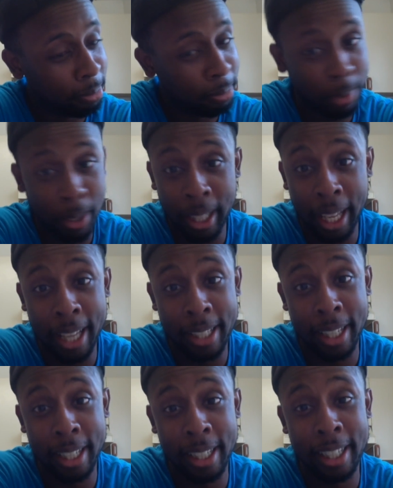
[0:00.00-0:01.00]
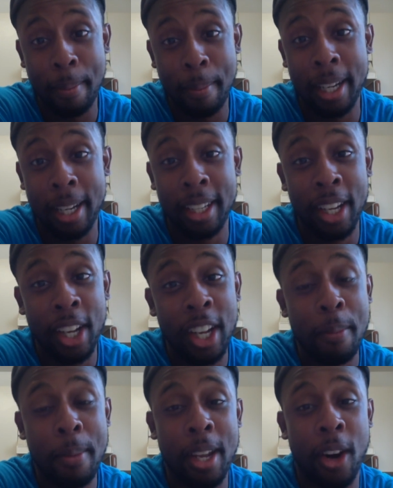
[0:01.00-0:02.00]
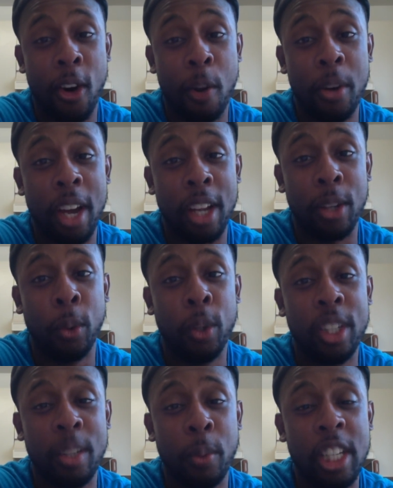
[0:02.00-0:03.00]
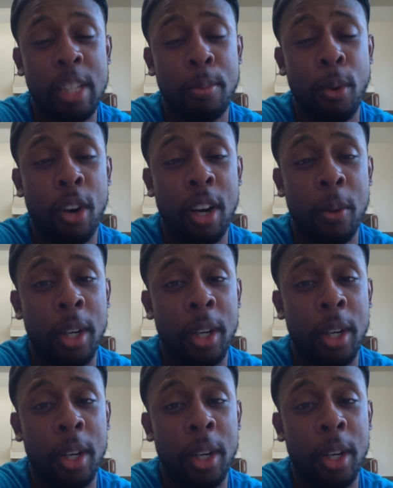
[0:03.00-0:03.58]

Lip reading: Remember last time they made a horror movie out of Ouija board?